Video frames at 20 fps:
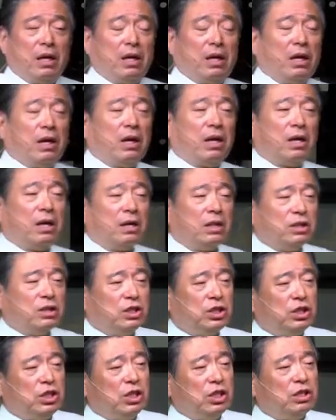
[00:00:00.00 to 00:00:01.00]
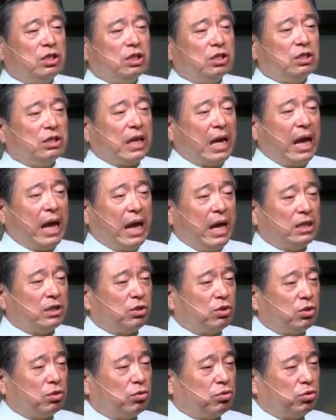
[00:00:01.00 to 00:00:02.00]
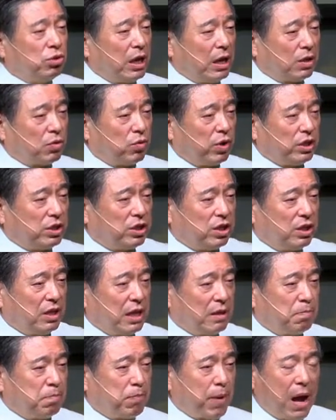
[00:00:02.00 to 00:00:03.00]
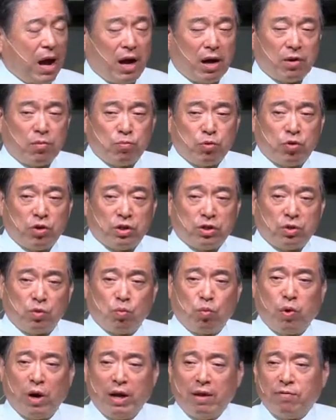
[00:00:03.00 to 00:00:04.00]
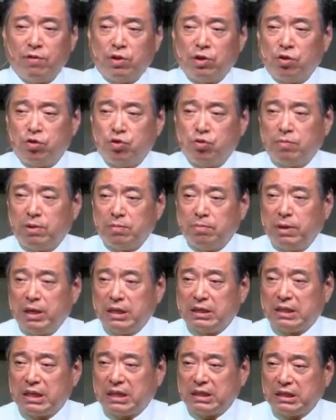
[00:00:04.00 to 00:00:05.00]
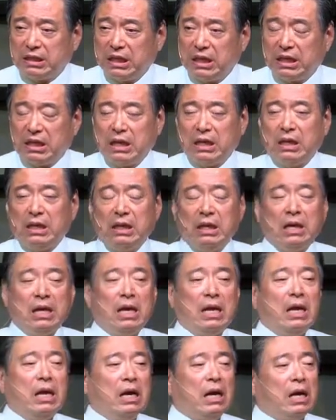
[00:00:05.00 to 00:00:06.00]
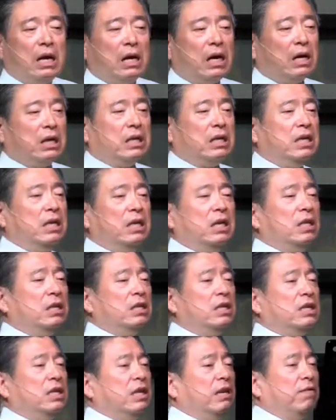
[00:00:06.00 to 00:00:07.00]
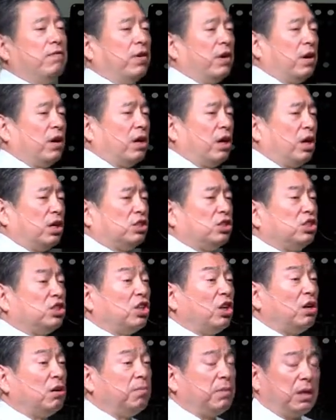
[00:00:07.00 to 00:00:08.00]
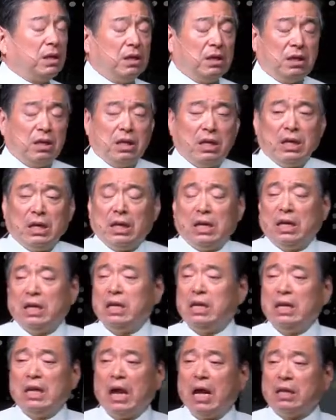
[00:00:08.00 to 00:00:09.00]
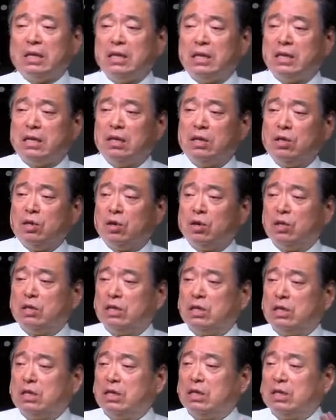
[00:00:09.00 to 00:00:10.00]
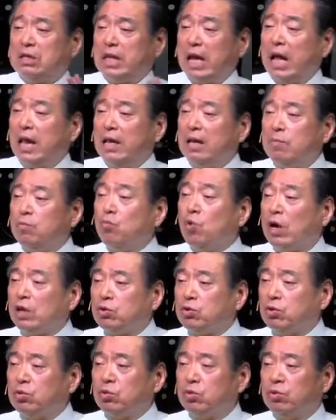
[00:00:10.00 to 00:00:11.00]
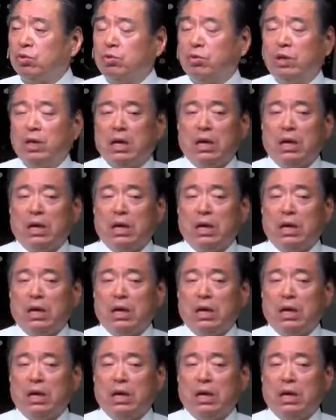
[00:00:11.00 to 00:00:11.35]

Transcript: Uh, Jesus' answered to that question, that bottom question, whatever the human beings are seeking, uh, he didn't give a, a, sermon. He did not, you know, tell him what to do.